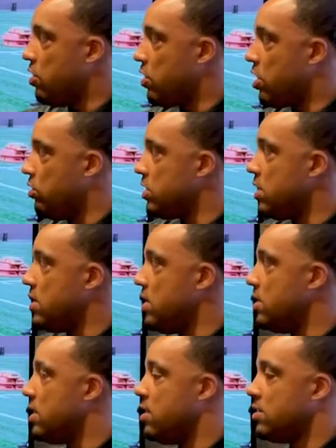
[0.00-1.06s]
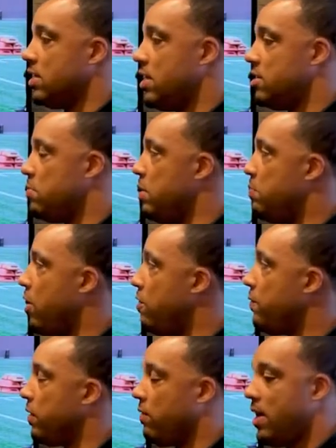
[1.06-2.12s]
coaching the details. It needs to be
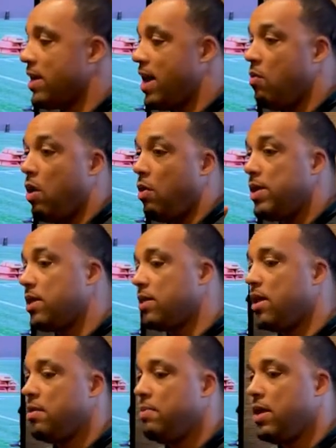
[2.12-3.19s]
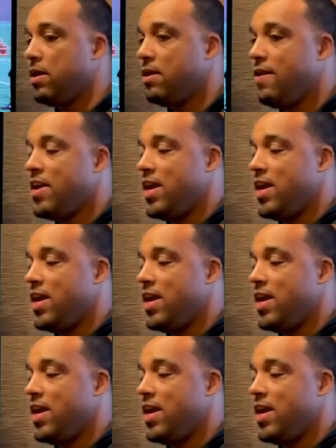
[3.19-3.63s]
perfect right now while we can think about it.